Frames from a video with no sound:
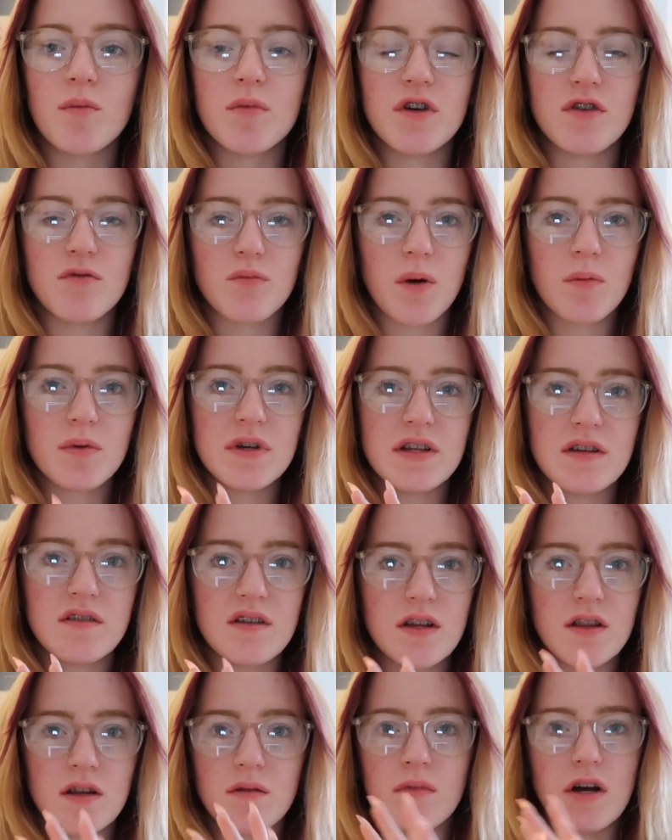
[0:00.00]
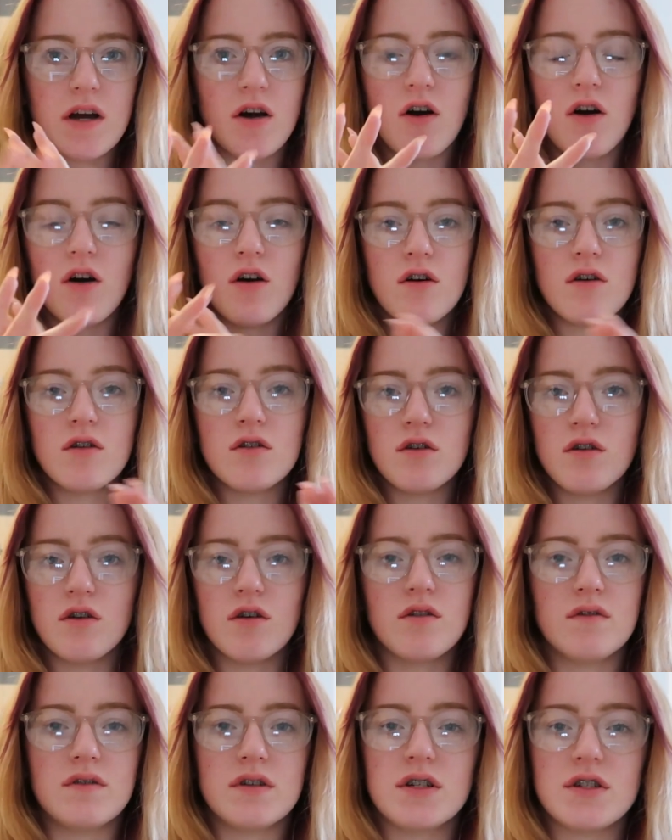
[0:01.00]
but you've probably seen them like all
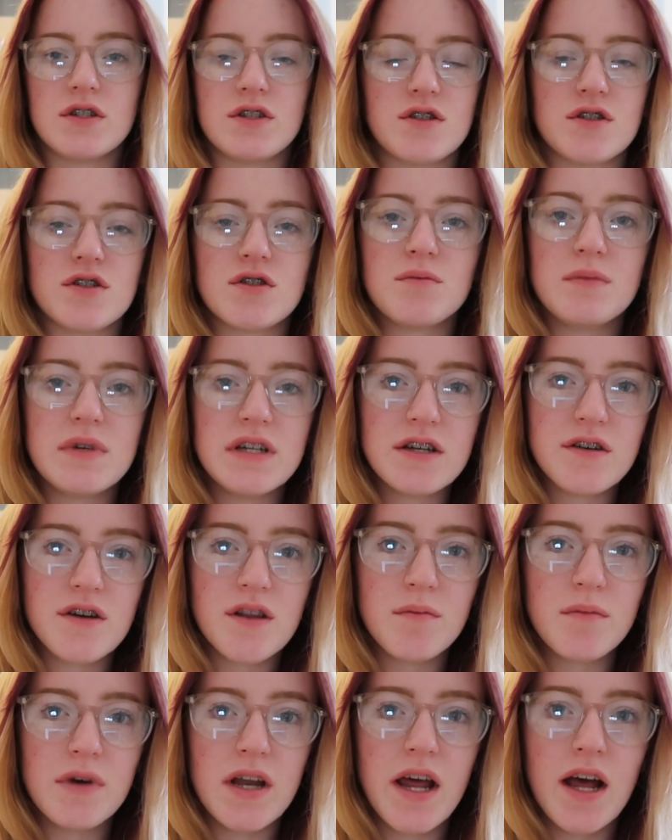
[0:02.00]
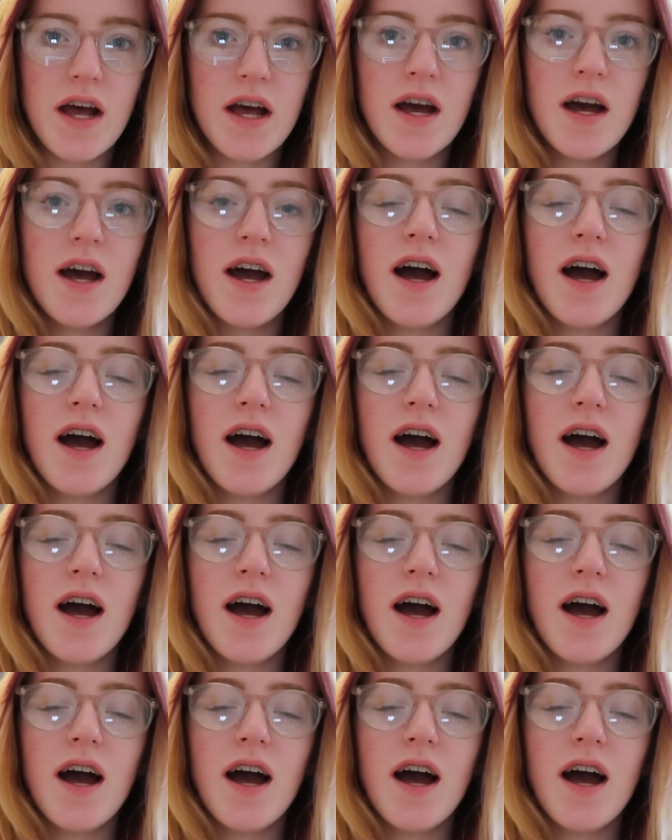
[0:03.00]
over social media at the minute.